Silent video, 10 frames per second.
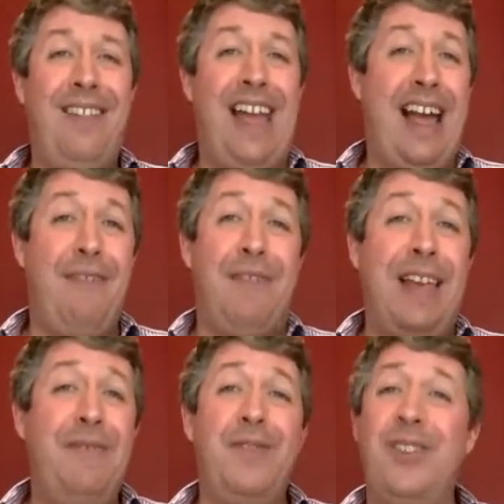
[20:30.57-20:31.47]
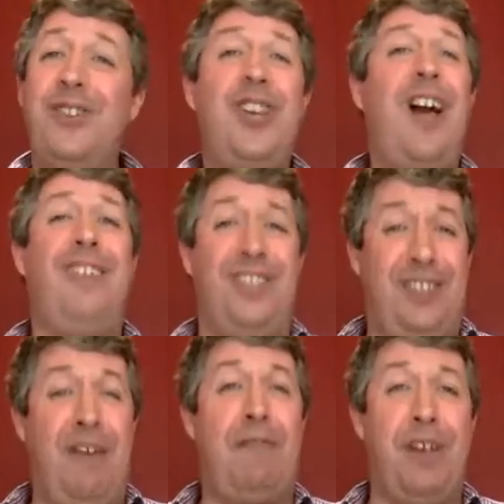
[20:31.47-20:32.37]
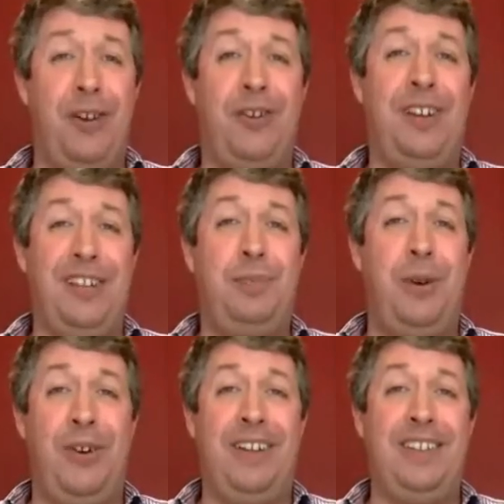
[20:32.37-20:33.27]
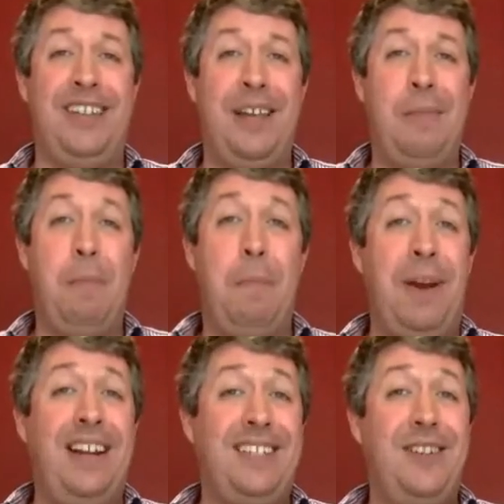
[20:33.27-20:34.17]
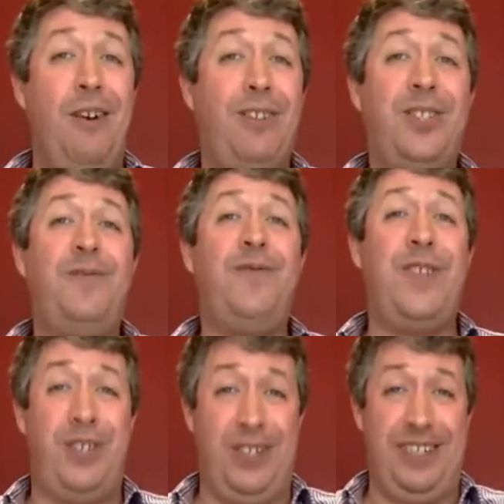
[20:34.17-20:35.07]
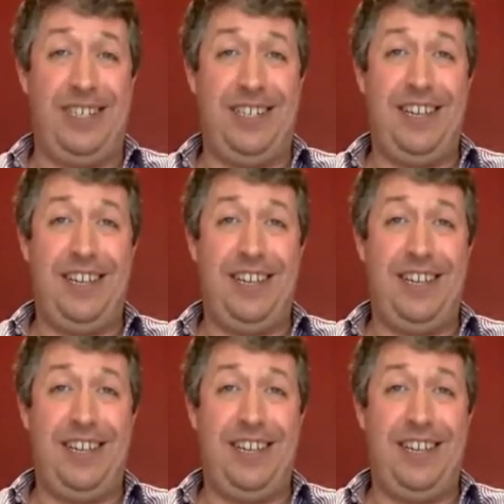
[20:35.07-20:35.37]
they have even the chance of having a good experience. But it's not sufficient.